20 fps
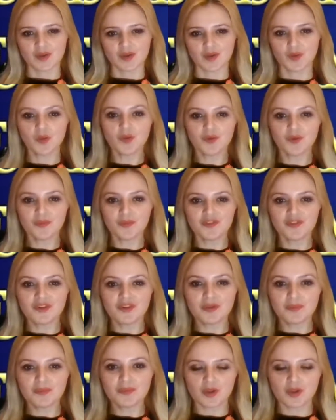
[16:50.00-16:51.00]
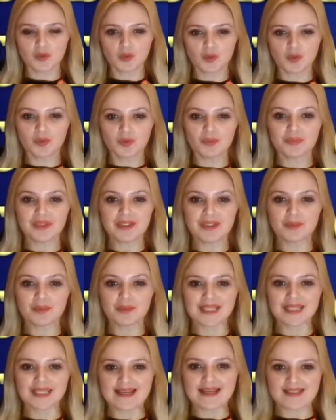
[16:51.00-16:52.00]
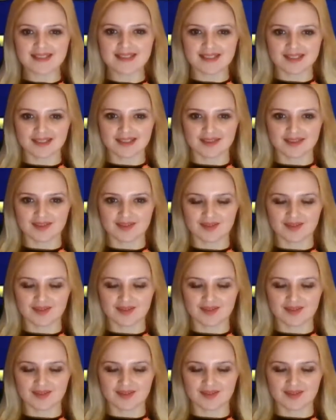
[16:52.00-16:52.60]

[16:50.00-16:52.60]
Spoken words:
you will be blessed